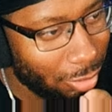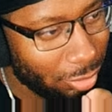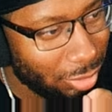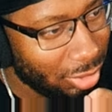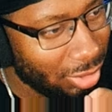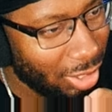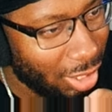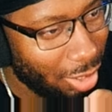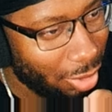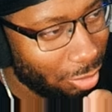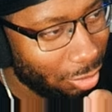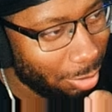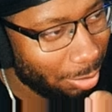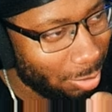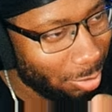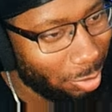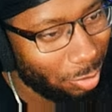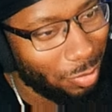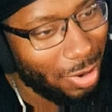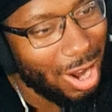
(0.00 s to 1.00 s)
You just gotta own up
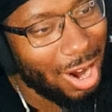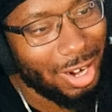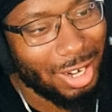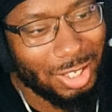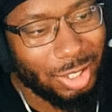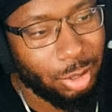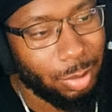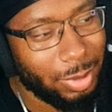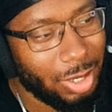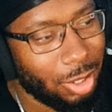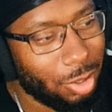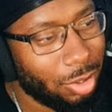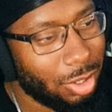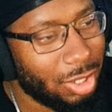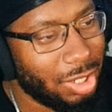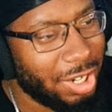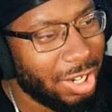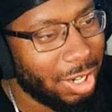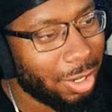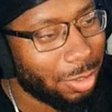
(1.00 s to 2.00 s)
to it. Why are they zooming in on
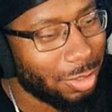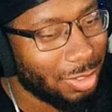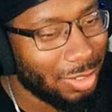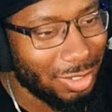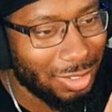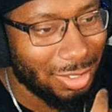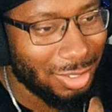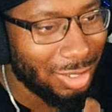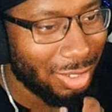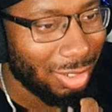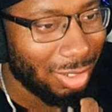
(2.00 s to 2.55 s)
the deers?